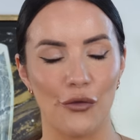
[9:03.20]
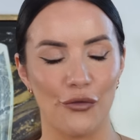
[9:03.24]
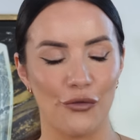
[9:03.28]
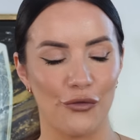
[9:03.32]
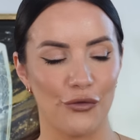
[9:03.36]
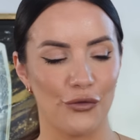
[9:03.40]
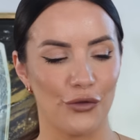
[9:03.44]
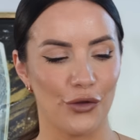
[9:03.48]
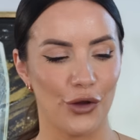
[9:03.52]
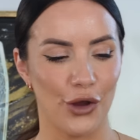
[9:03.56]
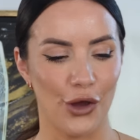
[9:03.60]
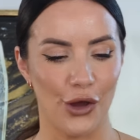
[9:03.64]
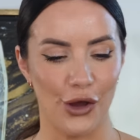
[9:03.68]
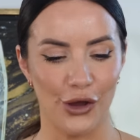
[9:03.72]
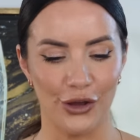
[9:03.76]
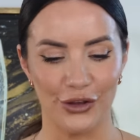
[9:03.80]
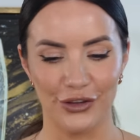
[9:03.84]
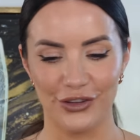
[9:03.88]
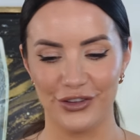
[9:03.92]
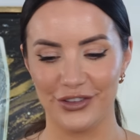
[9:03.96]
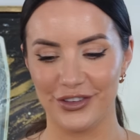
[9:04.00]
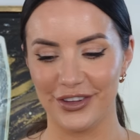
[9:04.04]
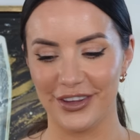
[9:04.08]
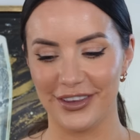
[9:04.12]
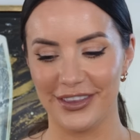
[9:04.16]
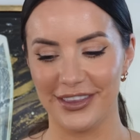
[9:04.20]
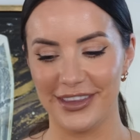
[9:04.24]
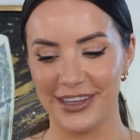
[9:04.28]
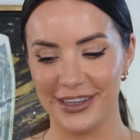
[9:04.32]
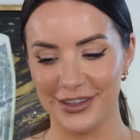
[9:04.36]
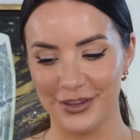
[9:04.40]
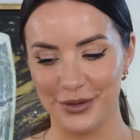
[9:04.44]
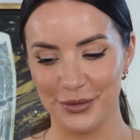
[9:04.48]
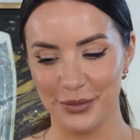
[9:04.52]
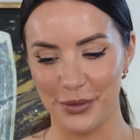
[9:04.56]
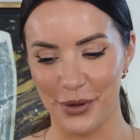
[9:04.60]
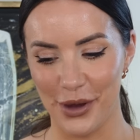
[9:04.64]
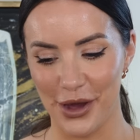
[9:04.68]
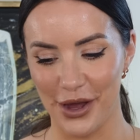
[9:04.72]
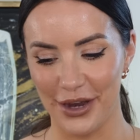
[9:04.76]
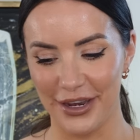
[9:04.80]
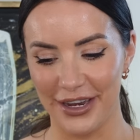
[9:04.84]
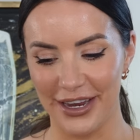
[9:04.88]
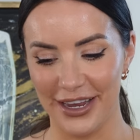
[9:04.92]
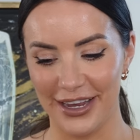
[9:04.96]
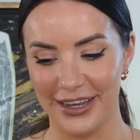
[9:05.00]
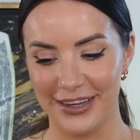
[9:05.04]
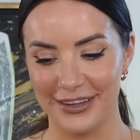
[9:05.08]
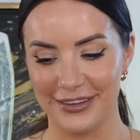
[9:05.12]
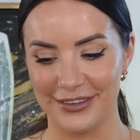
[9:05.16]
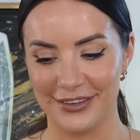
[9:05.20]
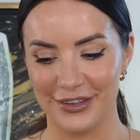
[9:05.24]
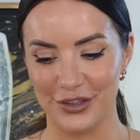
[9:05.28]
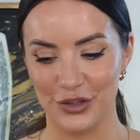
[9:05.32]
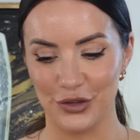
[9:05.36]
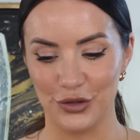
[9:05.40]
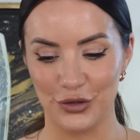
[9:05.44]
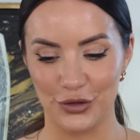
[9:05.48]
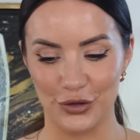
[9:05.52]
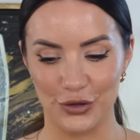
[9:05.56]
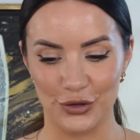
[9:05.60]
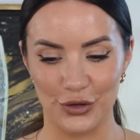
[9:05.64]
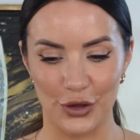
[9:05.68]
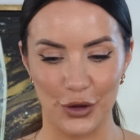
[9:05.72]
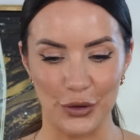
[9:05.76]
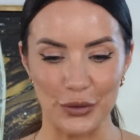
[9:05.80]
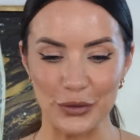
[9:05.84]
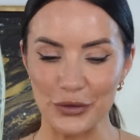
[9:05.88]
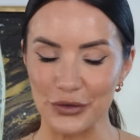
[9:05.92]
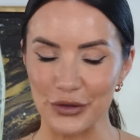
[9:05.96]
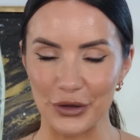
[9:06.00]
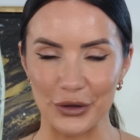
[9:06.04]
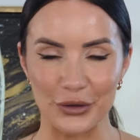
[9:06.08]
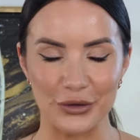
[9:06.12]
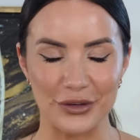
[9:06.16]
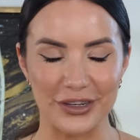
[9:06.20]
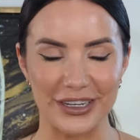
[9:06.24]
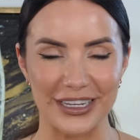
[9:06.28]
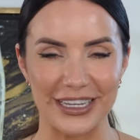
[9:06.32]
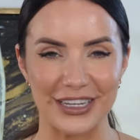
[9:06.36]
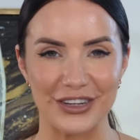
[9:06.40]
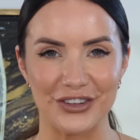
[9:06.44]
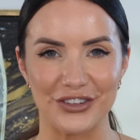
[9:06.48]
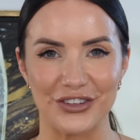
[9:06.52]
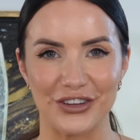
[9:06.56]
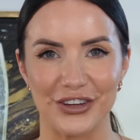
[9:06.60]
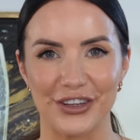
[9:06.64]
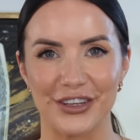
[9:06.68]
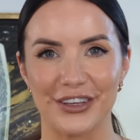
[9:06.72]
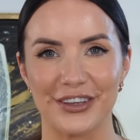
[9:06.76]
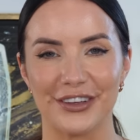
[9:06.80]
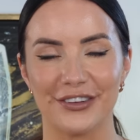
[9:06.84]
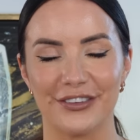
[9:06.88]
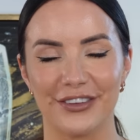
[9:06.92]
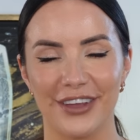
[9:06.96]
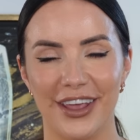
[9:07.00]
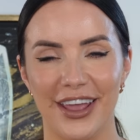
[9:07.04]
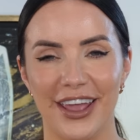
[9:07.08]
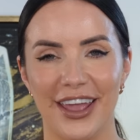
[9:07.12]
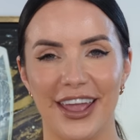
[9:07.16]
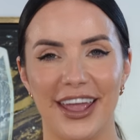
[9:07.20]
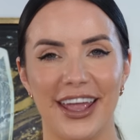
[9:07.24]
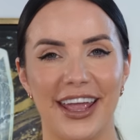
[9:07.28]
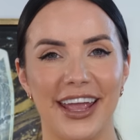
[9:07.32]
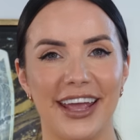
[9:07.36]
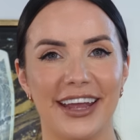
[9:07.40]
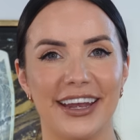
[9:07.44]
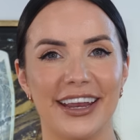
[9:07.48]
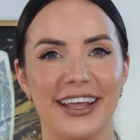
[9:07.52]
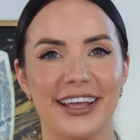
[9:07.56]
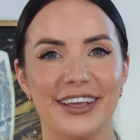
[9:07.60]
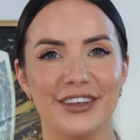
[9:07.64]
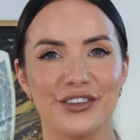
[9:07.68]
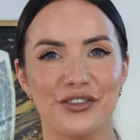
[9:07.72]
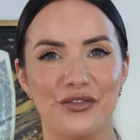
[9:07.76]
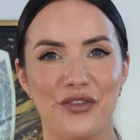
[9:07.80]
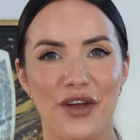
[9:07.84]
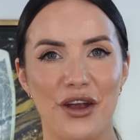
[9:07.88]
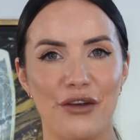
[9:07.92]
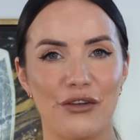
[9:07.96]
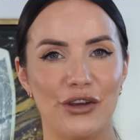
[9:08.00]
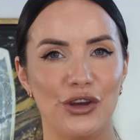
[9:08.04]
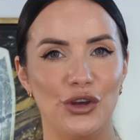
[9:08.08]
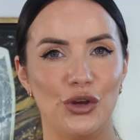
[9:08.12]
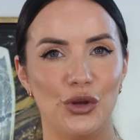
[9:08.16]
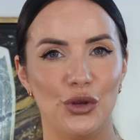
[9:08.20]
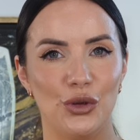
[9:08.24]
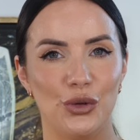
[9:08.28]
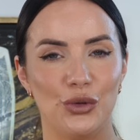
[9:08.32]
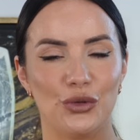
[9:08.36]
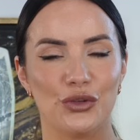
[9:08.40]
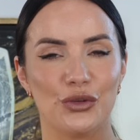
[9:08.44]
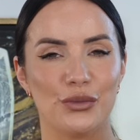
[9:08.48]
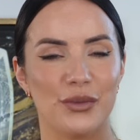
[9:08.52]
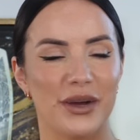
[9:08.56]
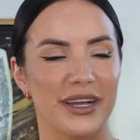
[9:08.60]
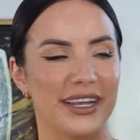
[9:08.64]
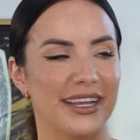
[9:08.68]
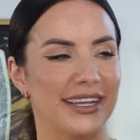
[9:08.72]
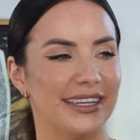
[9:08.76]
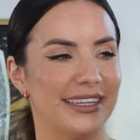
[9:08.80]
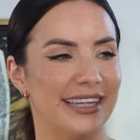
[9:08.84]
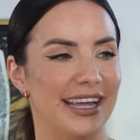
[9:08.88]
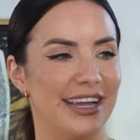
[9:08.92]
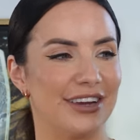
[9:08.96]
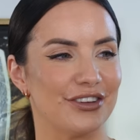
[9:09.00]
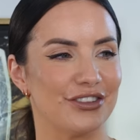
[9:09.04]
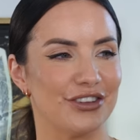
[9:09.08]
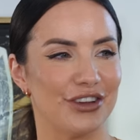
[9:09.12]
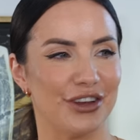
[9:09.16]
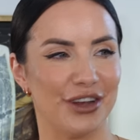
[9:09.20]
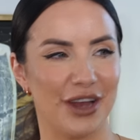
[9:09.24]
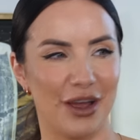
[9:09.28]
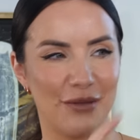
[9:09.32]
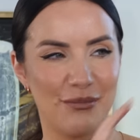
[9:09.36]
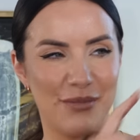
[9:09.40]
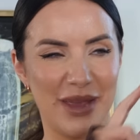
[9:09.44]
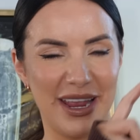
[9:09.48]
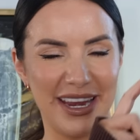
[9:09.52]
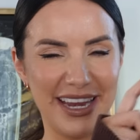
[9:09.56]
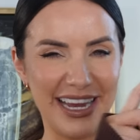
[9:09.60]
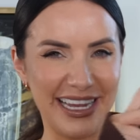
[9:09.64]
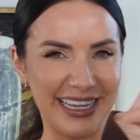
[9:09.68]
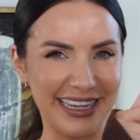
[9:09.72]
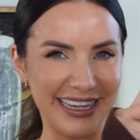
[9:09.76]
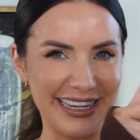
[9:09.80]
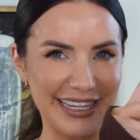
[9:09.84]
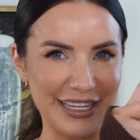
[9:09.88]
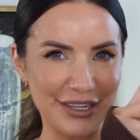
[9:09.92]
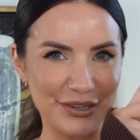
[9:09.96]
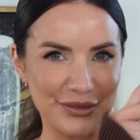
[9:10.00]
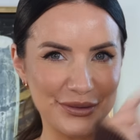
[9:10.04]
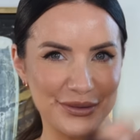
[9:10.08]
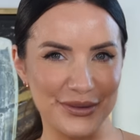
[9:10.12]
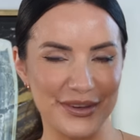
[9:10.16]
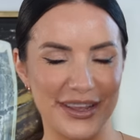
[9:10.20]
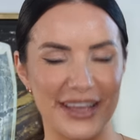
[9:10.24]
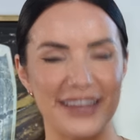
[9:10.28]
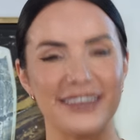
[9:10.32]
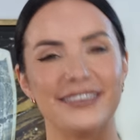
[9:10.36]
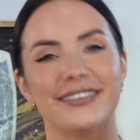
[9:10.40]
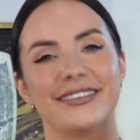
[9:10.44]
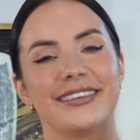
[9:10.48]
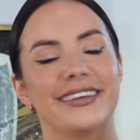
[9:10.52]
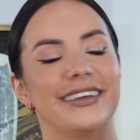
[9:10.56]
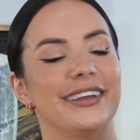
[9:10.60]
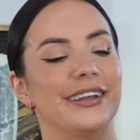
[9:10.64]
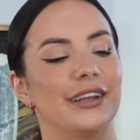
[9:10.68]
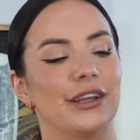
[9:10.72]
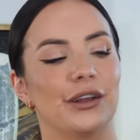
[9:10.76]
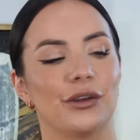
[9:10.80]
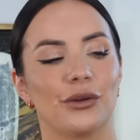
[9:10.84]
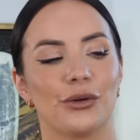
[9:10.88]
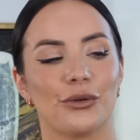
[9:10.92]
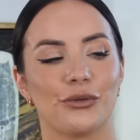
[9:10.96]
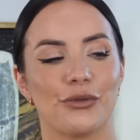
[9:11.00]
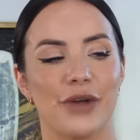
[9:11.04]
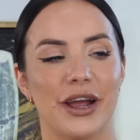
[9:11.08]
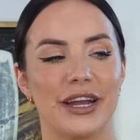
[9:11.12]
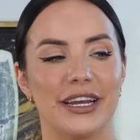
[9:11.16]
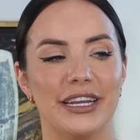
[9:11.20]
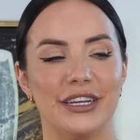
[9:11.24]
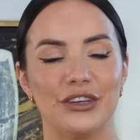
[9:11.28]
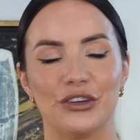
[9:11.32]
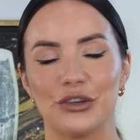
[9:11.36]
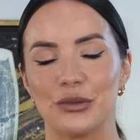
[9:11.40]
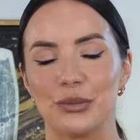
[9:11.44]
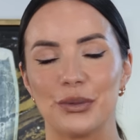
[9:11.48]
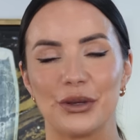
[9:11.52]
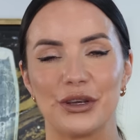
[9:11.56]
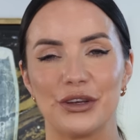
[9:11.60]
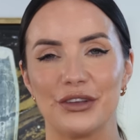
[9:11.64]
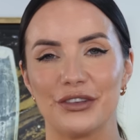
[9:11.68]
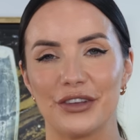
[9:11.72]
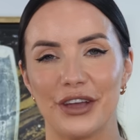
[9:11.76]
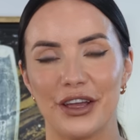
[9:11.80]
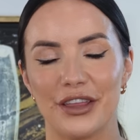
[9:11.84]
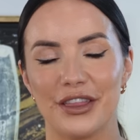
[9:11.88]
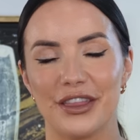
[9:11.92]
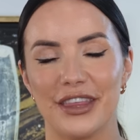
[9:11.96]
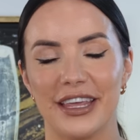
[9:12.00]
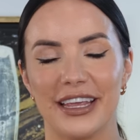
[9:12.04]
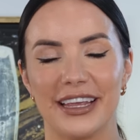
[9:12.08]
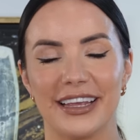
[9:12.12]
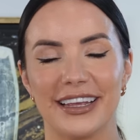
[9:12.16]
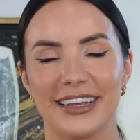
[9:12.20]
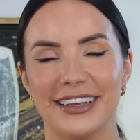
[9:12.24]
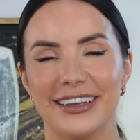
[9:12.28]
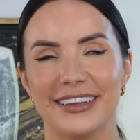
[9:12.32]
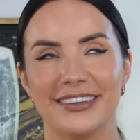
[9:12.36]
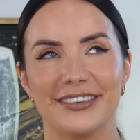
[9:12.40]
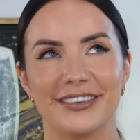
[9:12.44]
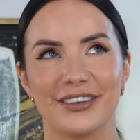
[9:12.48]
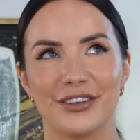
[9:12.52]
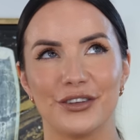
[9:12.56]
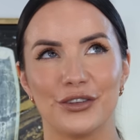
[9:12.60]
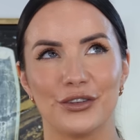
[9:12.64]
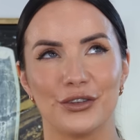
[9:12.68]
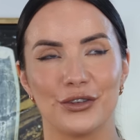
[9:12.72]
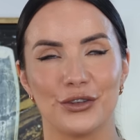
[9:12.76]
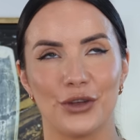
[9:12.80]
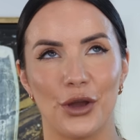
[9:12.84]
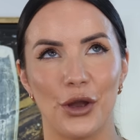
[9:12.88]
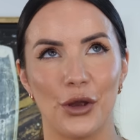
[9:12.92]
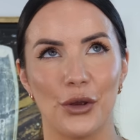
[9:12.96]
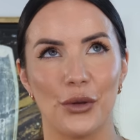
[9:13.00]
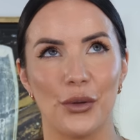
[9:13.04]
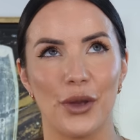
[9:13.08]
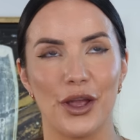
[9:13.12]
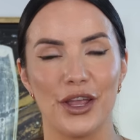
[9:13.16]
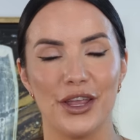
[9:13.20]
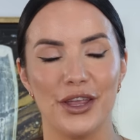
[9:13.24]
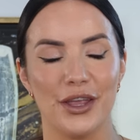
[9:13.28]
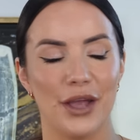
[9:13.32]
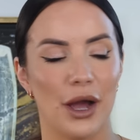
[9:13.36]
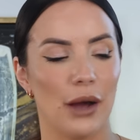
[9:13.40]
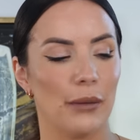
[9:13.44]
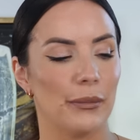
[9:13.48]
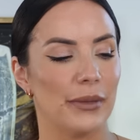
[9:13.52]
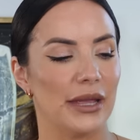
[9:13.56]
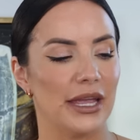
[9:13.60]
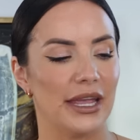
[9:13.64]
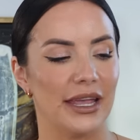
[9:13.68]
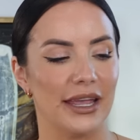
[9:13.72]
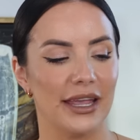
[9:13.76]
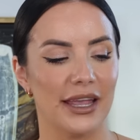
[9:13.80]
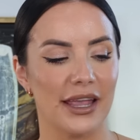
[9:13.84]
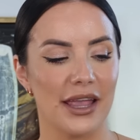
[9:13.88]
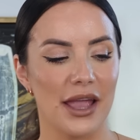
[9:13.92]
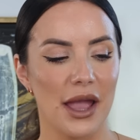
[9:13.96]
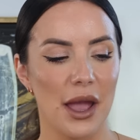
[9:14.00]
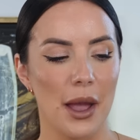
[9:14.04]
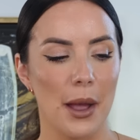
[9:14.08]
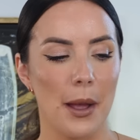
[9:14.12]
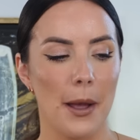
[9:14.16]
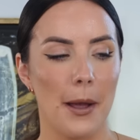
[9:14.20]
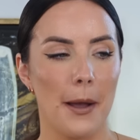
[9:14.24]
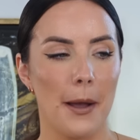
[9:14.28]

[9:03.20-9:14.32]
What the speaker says: floss. This one is so, so delicious. It is very new to my collection. I made a little dent in it already just because I think it's so yummy.